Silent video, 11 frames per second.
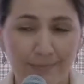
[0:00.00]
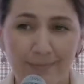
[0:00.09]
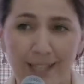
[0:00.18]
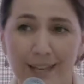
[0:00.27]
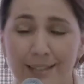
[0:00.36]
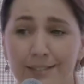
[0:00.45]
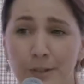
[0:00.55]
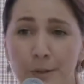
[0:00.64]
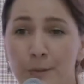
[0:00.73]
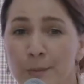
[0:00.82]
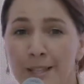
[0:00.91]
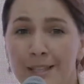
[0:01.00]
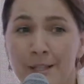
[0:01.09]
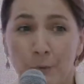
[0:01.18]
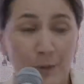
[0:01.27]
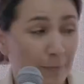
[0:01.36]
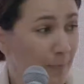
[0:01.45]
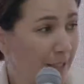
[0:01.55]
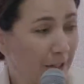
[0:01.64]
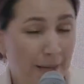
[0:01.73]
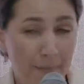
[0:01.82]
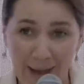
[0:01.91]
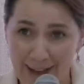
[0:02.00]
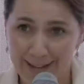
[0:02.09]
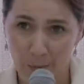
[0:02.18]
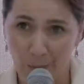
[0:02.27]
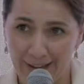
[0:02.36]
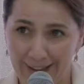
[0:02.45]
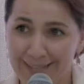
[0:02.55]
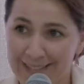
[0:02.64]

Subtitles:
And so we've been on a pathway,